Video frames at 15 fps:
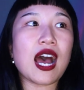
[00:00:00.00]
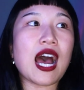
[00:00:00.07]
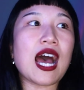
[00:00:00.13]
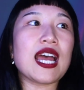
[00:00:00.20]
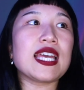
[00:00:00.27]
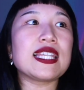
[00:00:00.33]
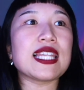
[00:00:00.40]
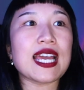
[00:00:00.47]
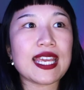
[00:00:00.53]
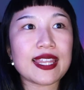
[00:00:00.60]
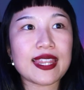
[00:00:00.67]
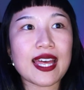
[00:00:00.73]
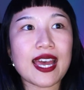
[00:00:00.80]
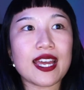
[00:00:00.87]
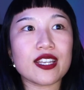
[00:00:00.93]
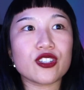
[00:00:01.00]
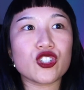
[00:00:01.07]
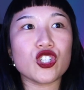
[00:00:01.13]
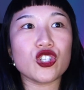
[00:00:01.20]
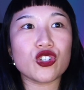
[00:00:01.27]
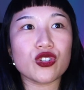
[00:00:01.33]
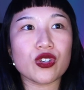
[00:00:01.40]
I like that
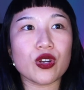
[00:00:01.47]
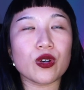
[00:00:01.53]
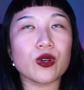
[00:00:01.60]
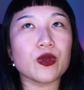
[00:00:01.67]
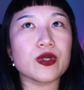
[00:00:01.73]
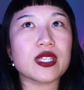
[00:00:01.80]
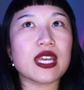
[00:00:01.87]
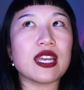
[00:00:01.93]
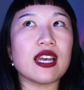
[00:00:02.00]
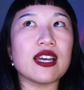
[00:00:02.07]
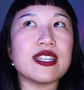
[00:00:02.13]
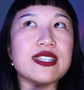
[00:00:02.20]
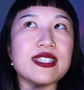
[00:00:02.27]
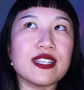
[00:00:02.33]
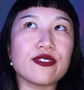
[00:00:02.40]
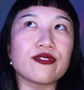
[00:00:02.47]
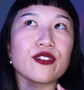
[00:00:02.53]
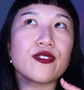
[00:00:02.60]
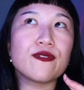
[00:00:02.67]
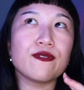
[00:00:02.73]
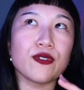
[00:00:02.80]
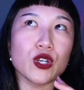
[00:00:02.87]
she shows a
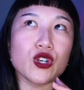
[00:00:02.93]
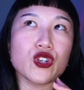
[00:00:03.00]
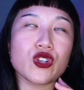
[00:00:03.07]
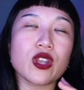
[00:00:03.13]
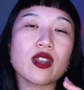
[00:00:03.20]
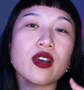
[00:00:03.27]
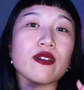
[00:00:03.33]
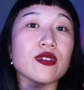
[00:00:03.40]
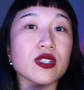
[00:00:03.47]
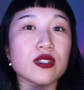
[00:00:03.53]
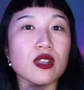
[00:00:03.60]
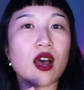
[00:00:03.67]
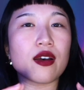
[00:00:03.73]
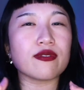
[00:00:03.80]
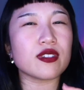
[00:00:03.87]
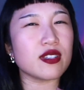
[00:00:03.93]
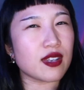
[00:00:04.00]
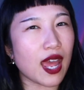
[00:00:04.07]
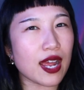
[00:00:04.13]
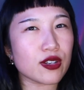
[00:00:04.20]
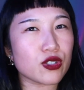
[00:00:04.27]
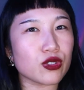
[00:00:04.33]
different version of a soft
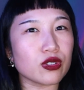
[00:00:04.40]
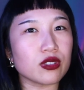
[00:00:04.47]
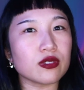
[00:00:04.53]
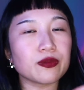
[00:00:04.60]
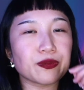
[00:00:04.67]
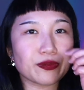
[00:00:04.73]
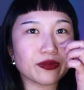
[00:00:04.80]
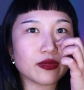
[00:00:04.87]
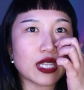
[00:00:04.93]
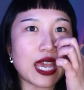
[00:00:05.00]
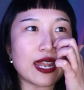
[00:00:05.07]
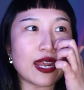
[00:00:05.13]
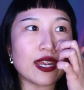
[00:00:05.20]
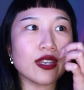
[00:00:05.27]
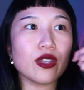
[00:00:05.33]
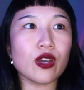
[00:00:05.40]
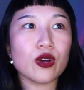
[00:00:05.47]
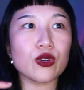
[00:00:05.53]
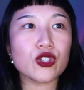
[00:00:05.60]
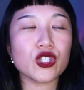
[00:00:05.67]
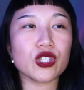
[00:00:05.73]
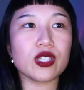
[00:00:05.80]
natural. And I
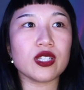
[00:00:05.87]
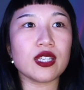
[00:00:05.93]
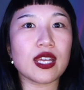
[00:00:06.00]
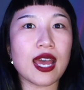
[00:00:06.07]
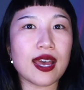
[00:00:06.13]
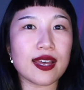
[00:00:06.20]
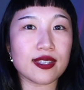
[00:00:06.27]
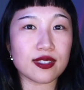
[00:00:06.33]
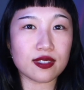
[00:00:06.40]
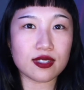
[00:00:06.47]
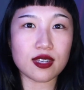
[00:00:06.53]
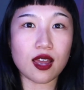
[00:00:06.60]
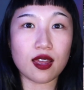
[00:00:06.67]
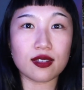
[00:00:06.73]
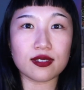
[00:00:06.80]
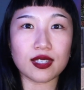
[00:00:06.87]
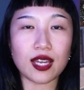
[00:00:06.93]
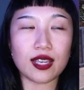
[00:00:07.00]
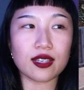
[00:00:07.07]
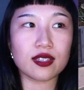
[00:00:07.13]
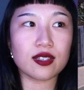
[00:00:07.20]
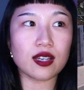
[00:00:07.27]
know she has done like